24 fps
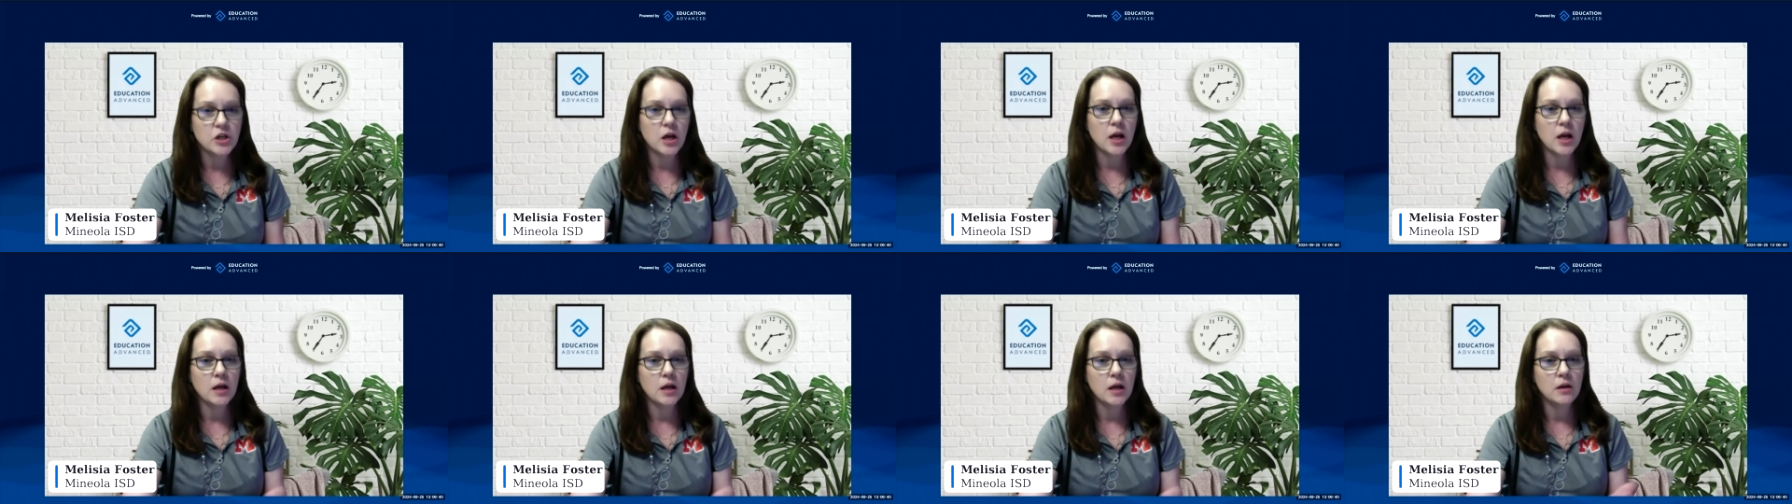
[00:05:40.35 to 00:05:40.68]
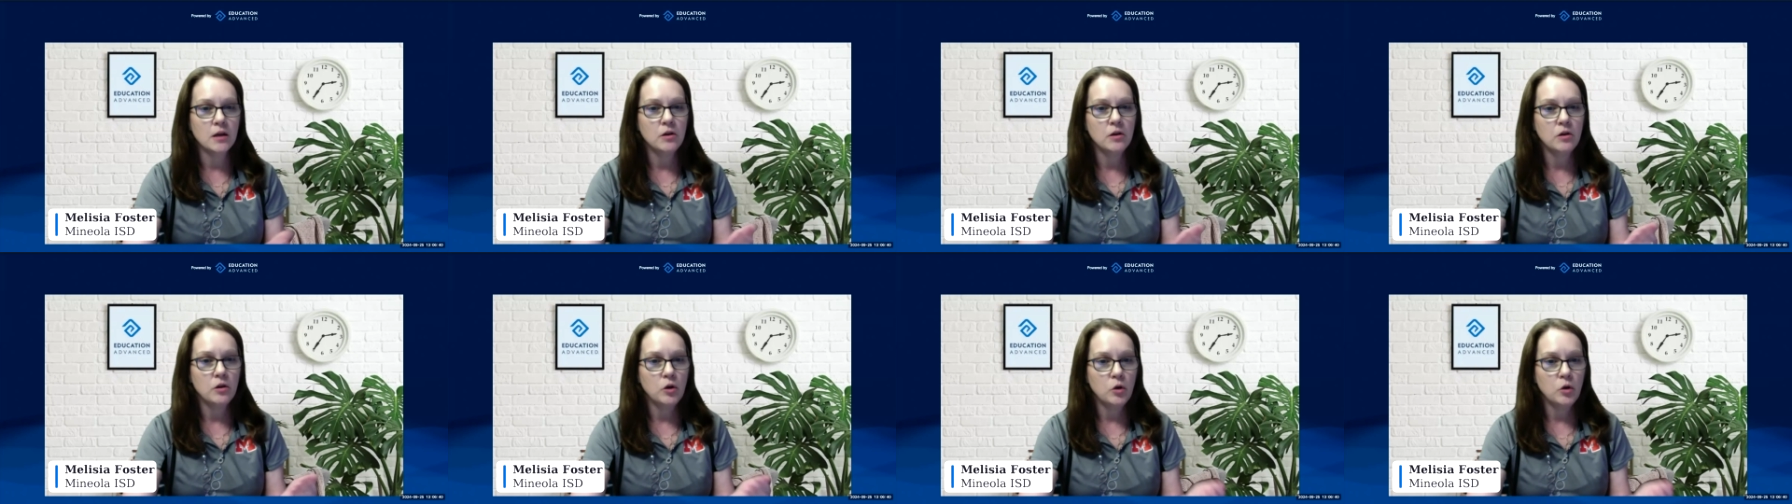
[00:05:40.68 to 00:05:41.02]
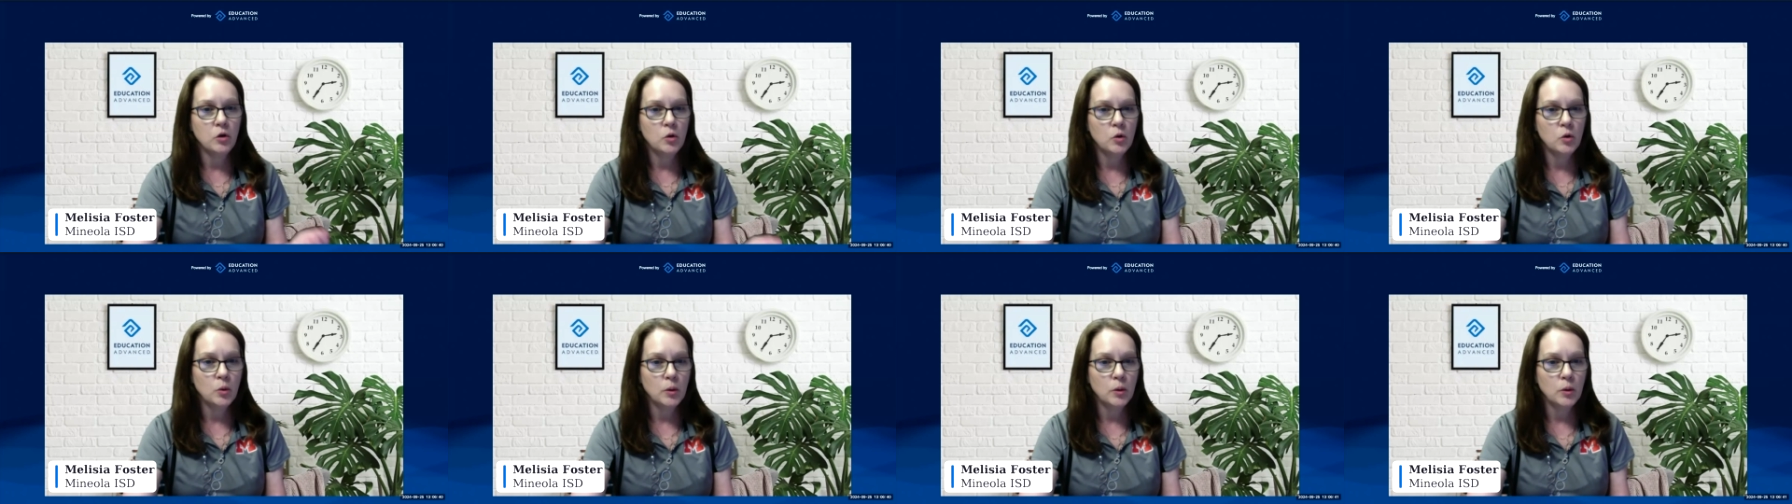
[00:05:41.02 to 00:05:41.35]
and
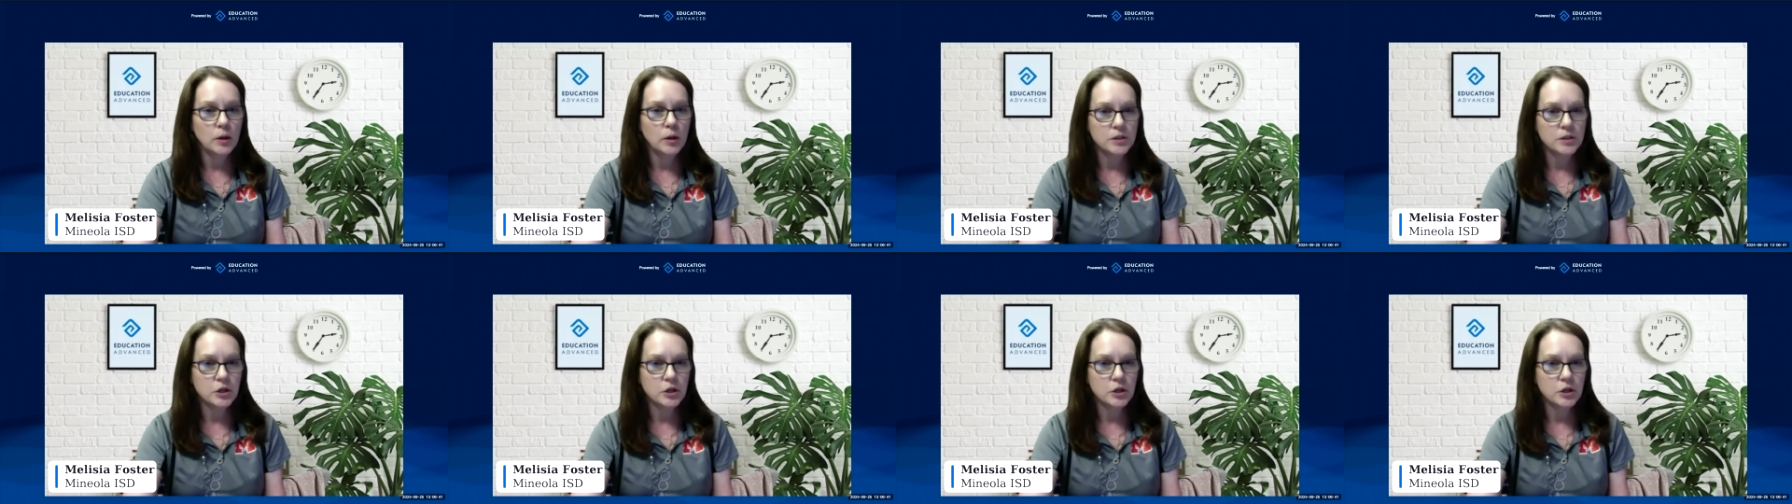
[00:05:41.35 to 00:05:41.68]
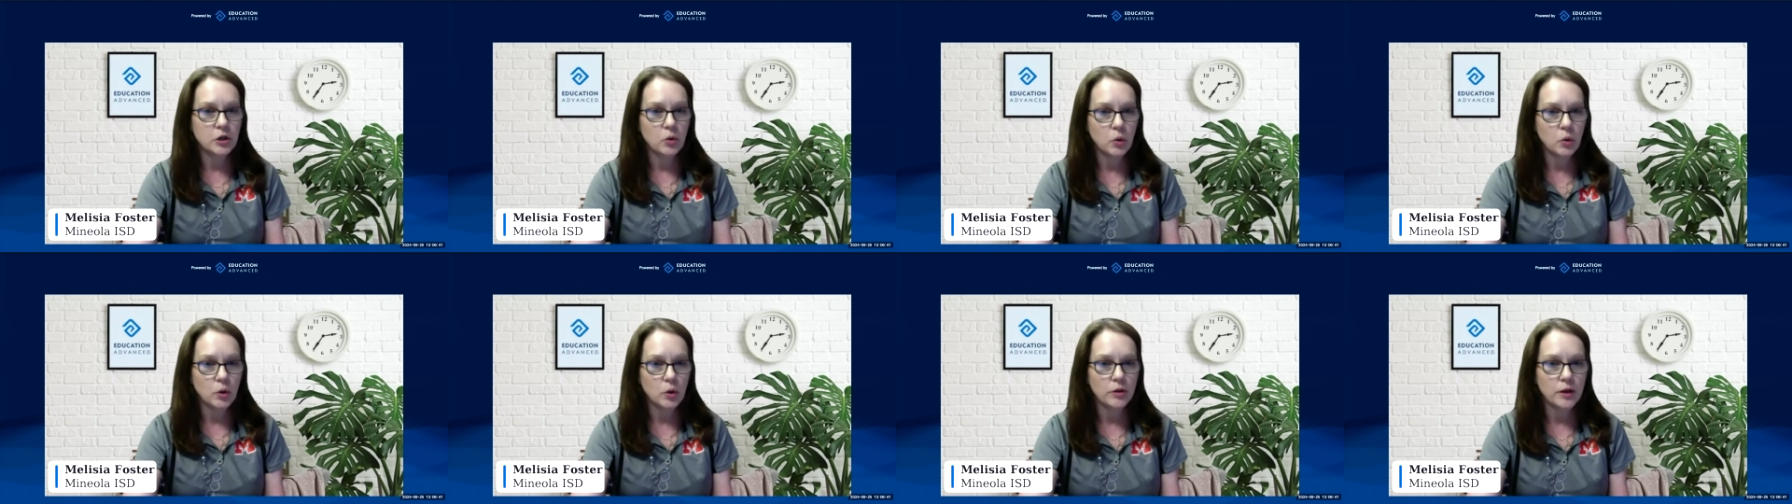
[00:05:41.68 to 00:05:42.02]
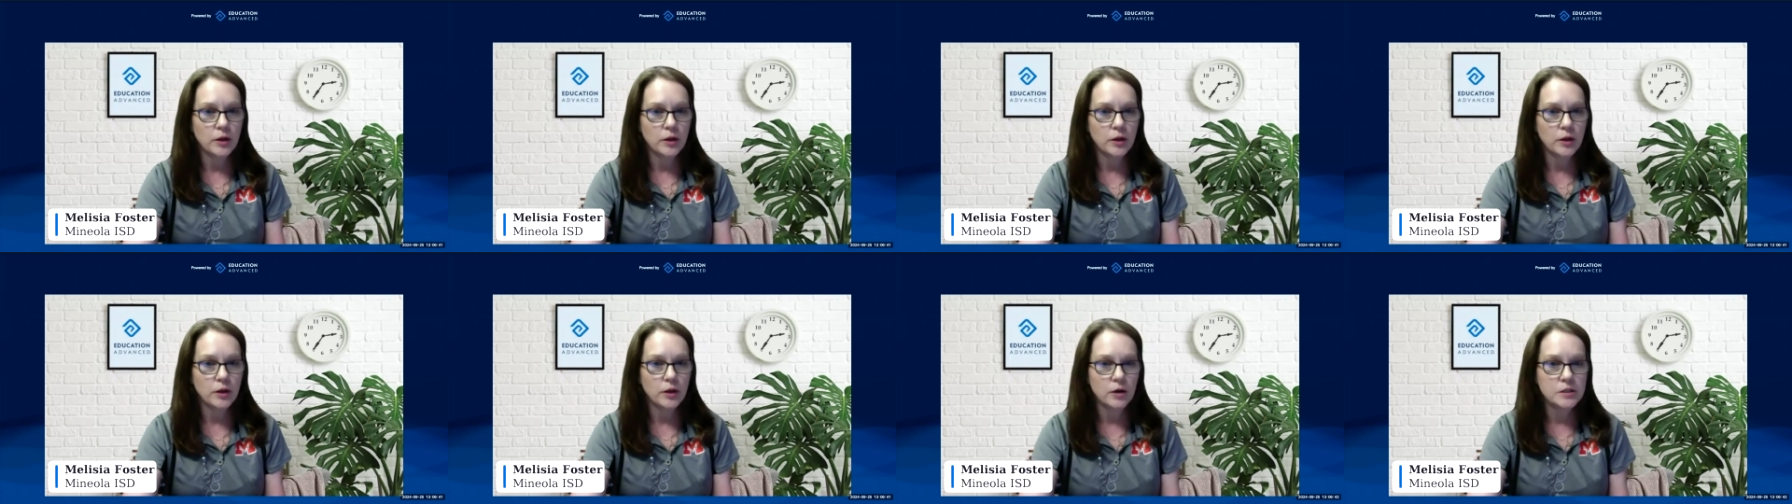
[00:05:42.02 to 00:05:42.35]
you secure
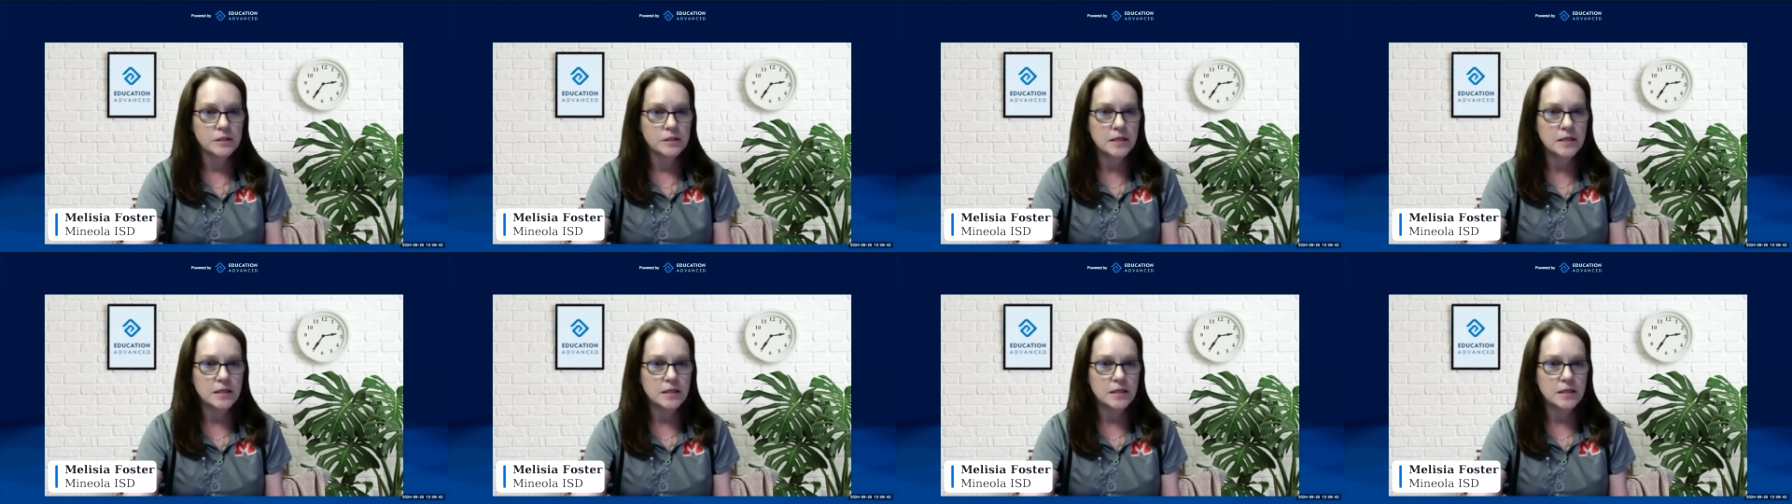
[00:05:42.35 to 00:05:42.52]
their